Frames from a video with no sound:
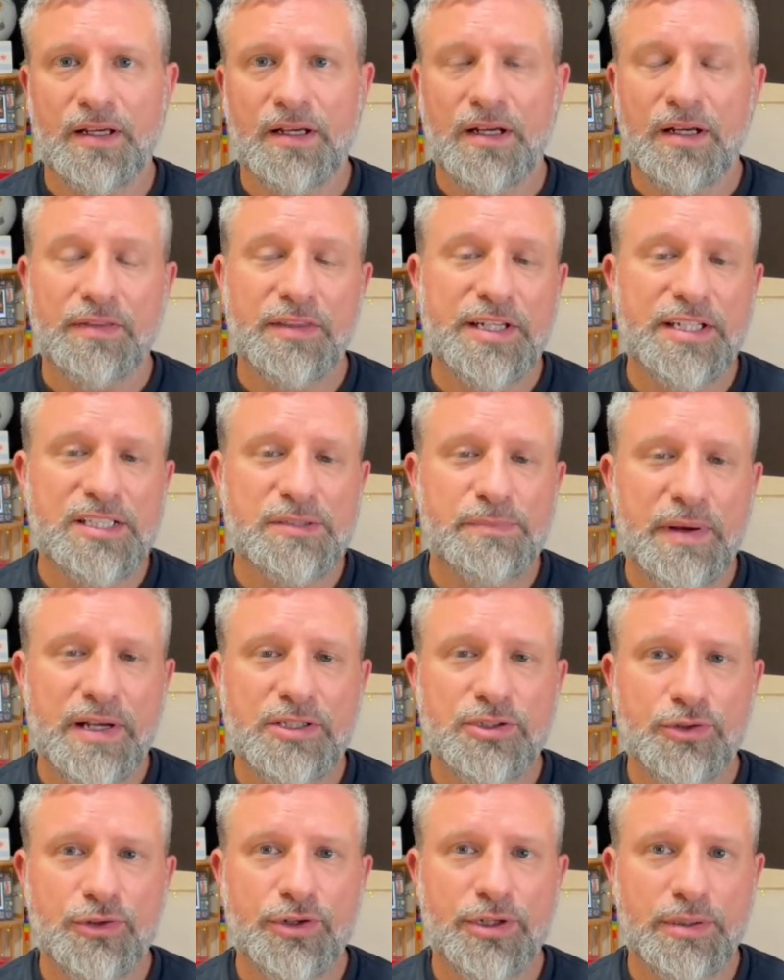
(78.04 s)
The
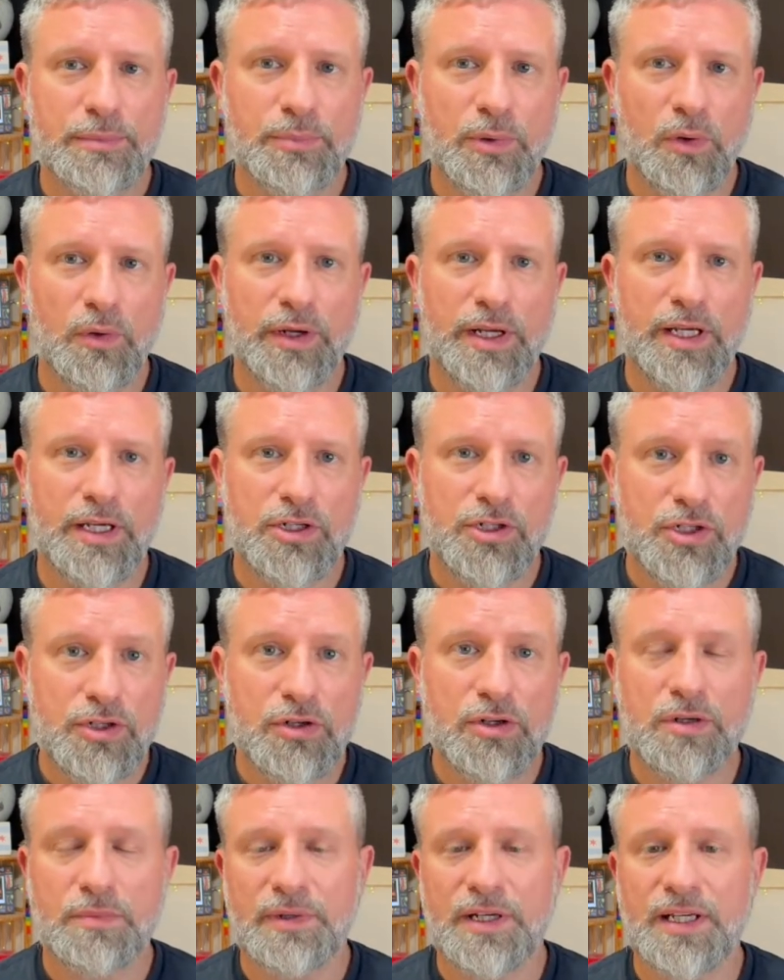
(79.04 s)
dispensary employee
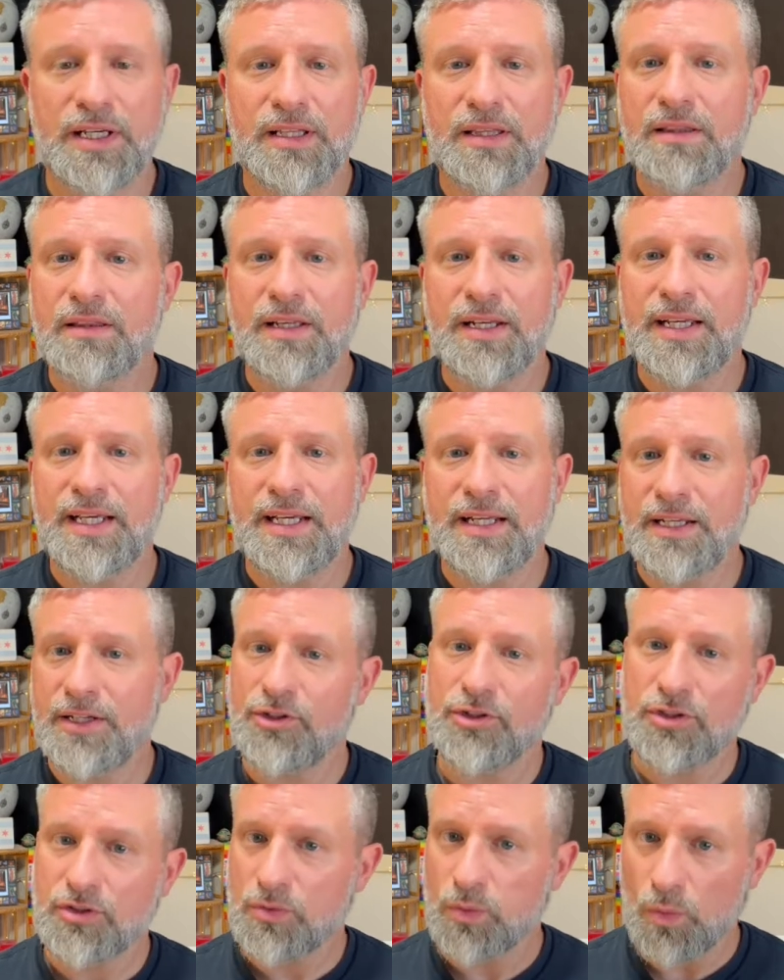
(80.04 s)
assured me that eating
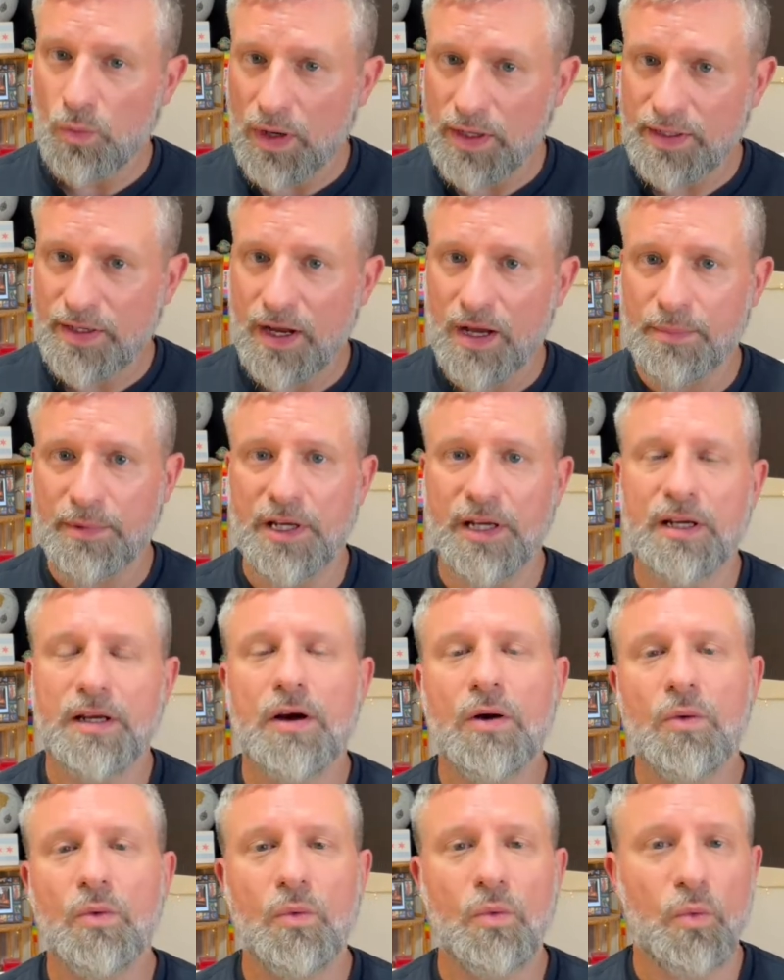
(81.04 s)
just one gummy
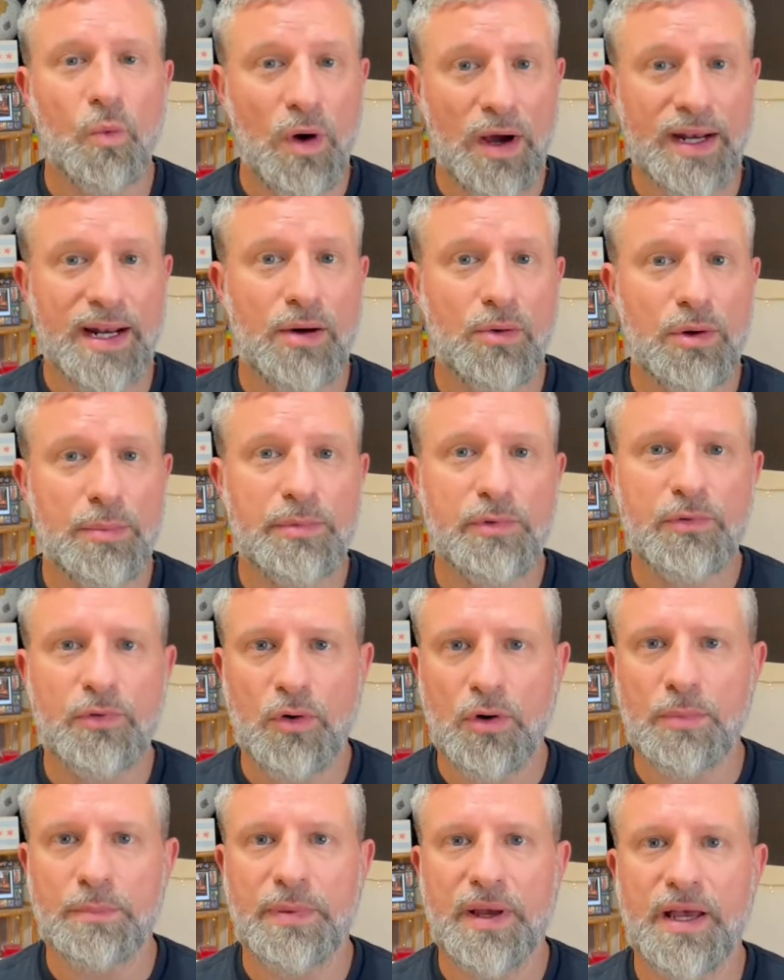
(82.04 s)
1 hour
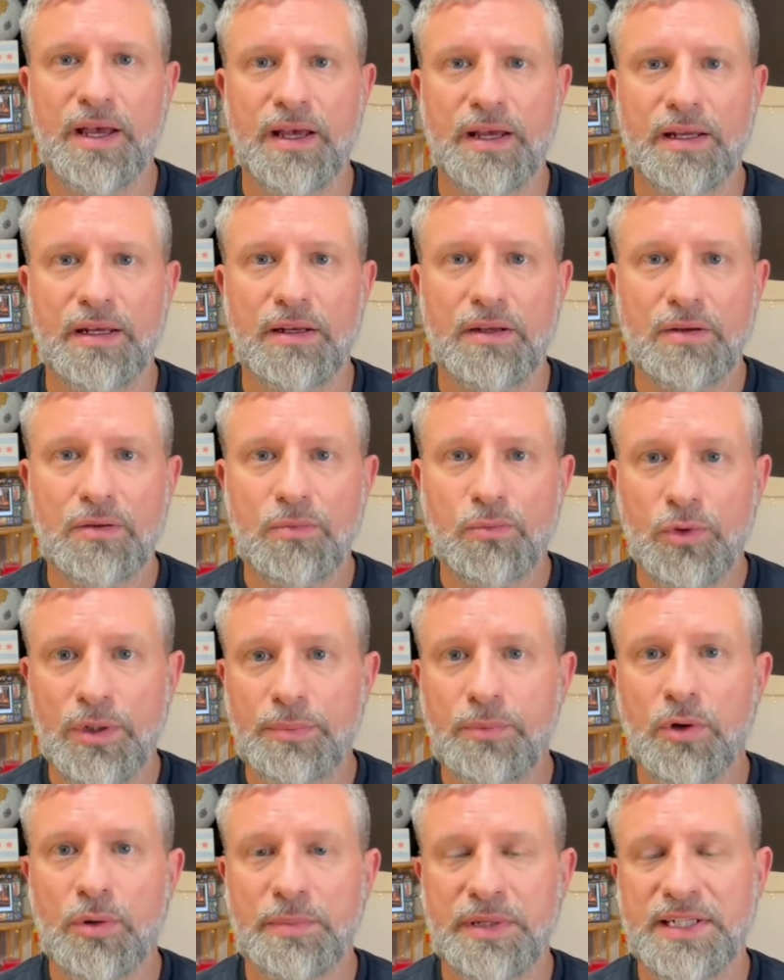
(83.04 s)
before bed would
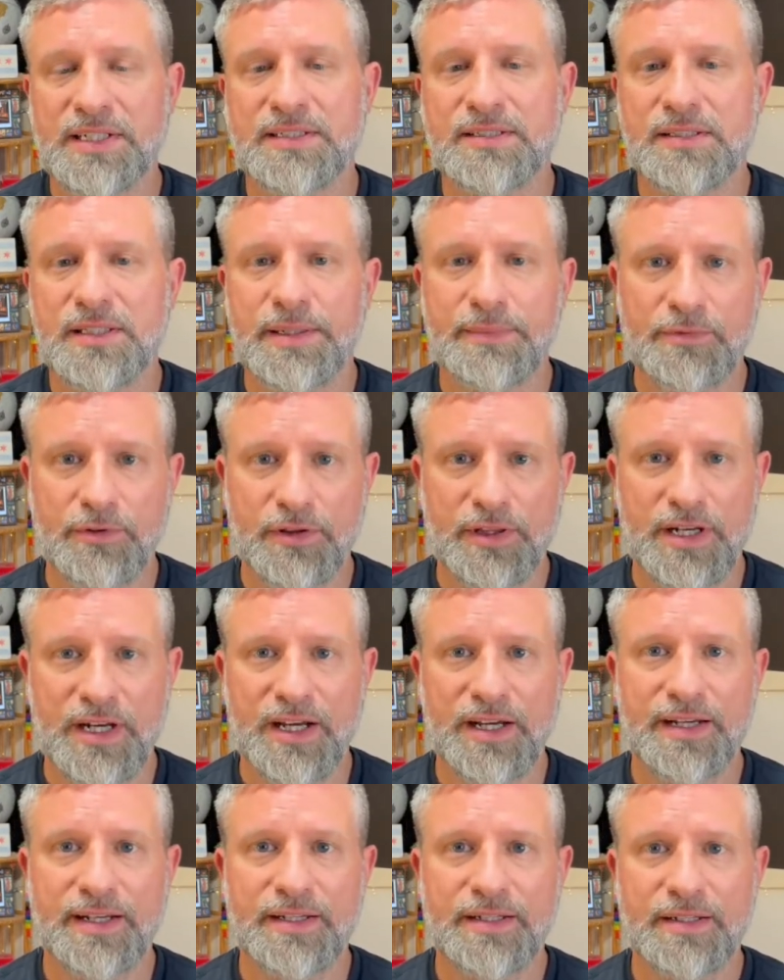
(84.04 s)
put me to sleep for the
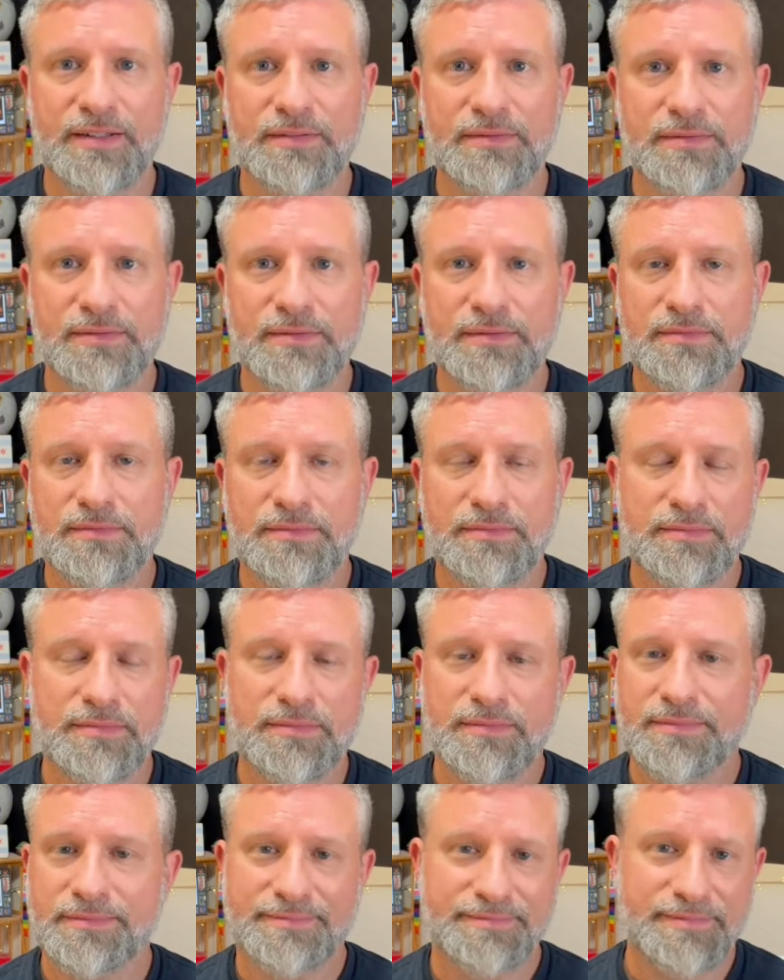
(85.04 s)
night.
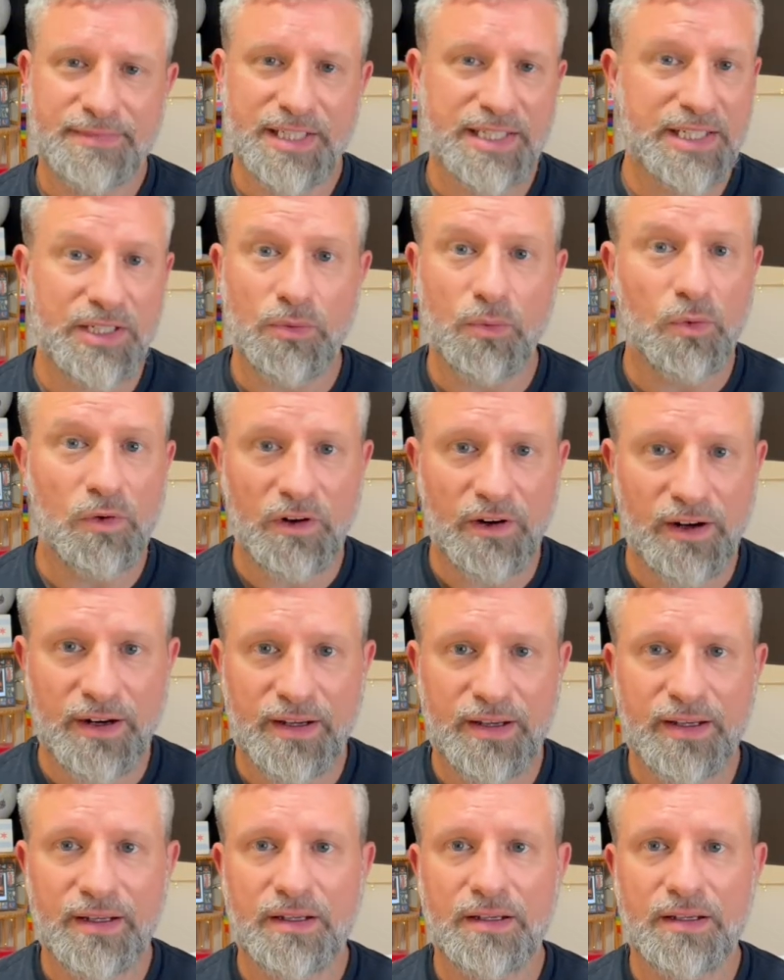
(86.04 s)
It didn't work.